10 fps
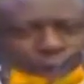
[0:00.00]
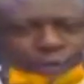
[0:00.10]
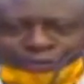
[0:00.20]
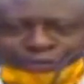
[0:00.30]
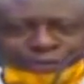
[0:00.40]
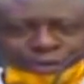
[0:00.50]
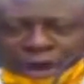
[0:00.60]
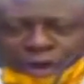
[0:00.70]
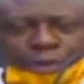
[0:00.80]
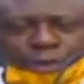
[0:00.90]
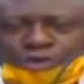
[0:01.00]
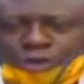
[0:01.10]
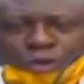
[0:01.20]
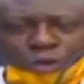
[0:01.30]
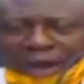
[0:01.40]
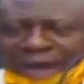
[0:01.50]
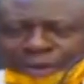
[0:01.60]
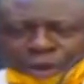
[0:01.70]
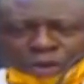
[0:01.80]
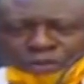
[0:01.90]
open you are open to
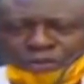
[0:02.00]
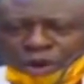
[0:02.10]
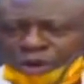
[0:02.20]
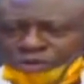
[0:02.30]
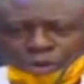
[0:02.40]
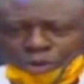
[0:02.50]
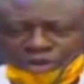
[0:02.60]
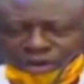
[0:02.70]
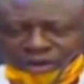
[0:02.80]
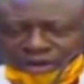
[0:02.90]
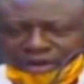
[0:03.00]
an homegrown solution.